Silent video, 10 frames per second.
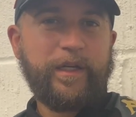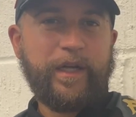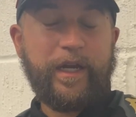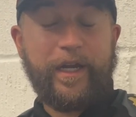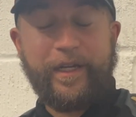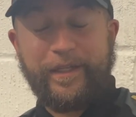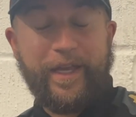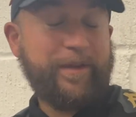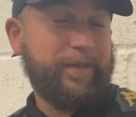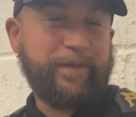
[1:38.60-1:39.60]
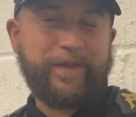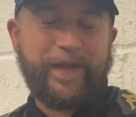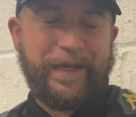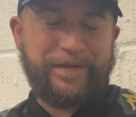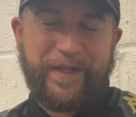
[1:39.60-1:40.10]
Yeah, if
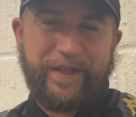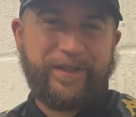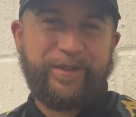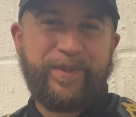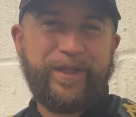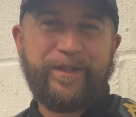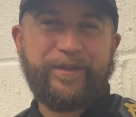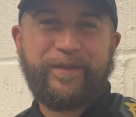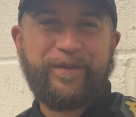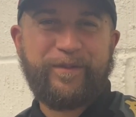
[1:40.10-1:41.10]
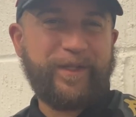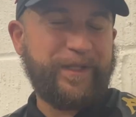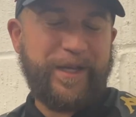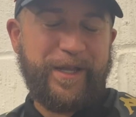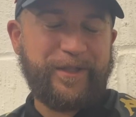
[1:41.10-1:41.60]
that's the opinion of everyone
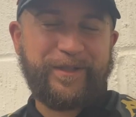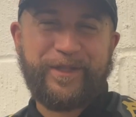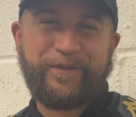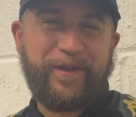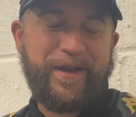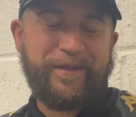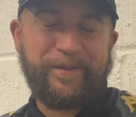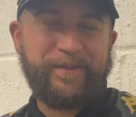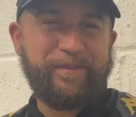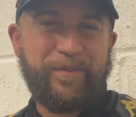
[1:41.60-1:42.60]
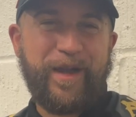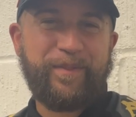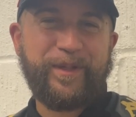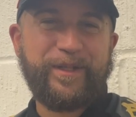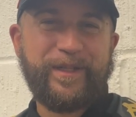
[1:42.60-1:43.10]
in there, that's fine. I mean, my
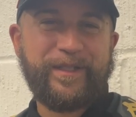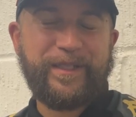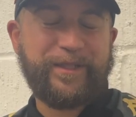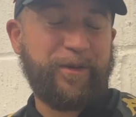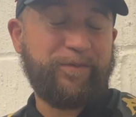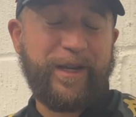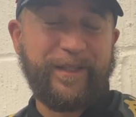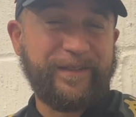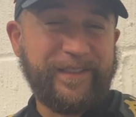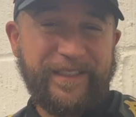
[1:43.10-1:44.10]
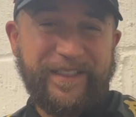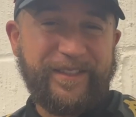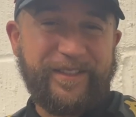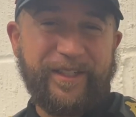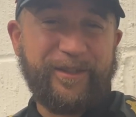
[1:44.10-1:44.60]
opinion is he stopped running.
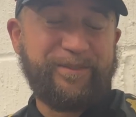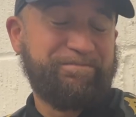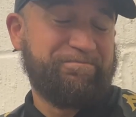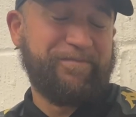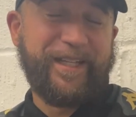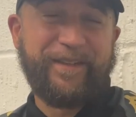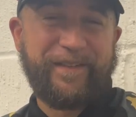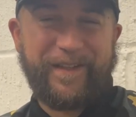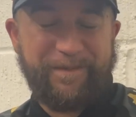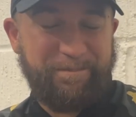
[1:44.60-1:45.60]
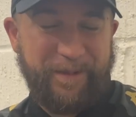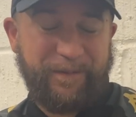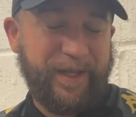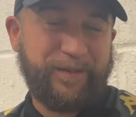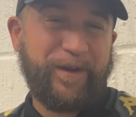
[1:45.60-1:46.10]
Okay. So
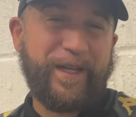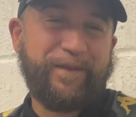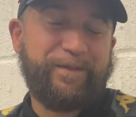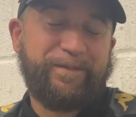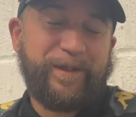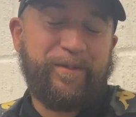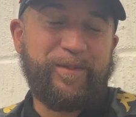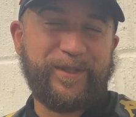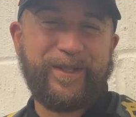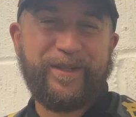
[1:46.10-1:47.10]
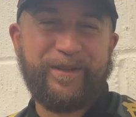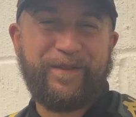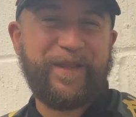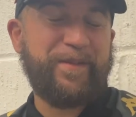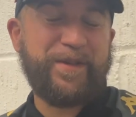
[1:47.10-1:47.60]
if that's fine, if someone wants to
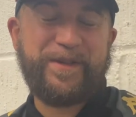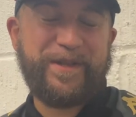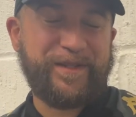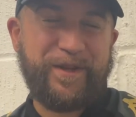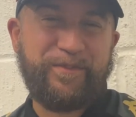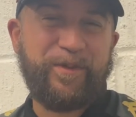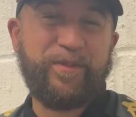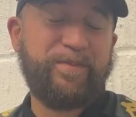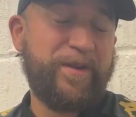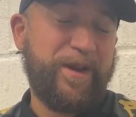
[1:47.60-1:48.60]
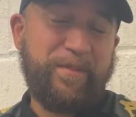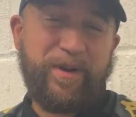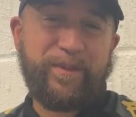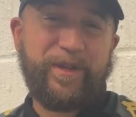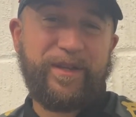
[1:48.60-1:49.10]
have that opinion, that's no problem.
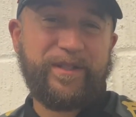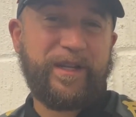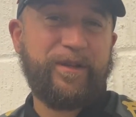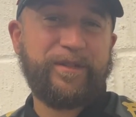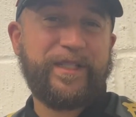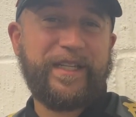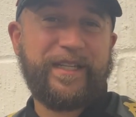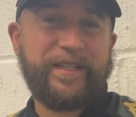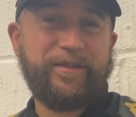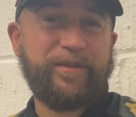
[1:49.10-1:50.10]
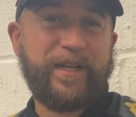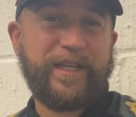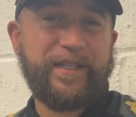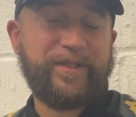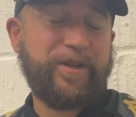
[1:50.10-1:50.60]
My opinion is I looked at it and it looked like
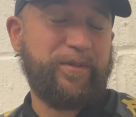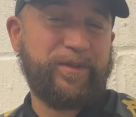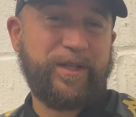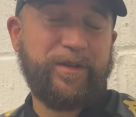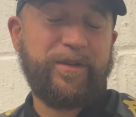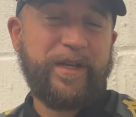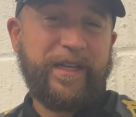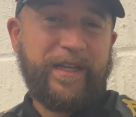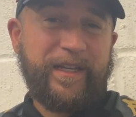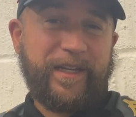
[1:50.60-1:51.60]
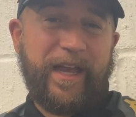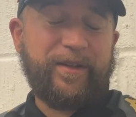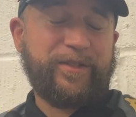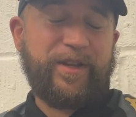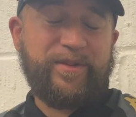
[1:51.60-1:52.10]
he'd stopped. So
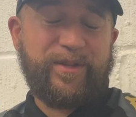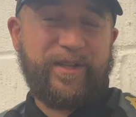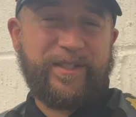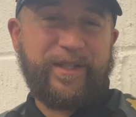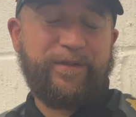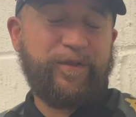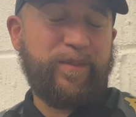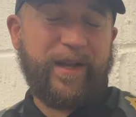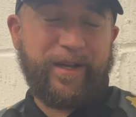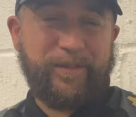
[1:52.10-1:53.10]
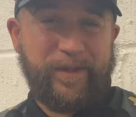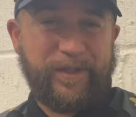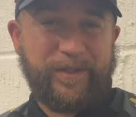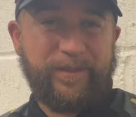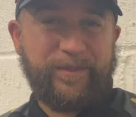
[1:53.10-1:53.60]
countless times did I see a fullback go
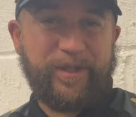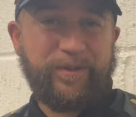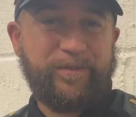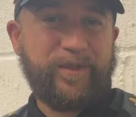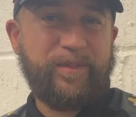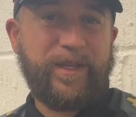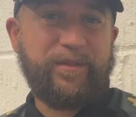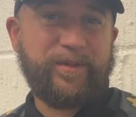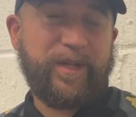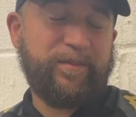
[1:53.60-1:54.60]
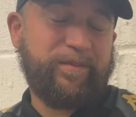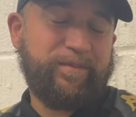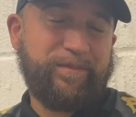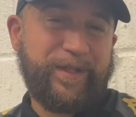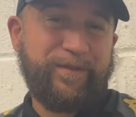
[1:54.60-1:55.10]
past him. So to me, it was like
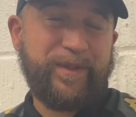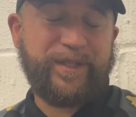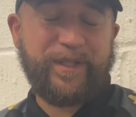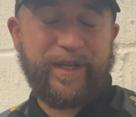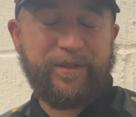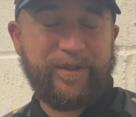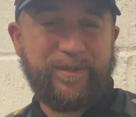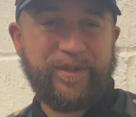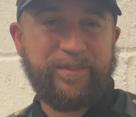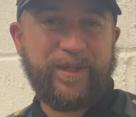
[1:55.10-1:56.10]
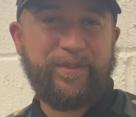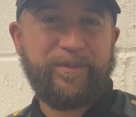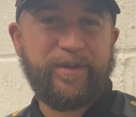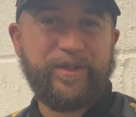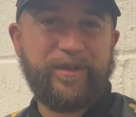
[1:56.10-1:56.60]
7 minutes to go, just put some
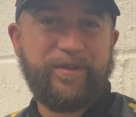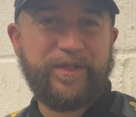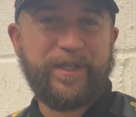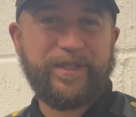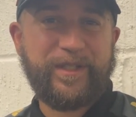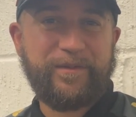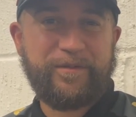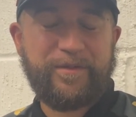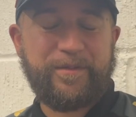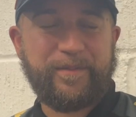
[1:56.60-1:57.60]
people on that are obviously going to see it through.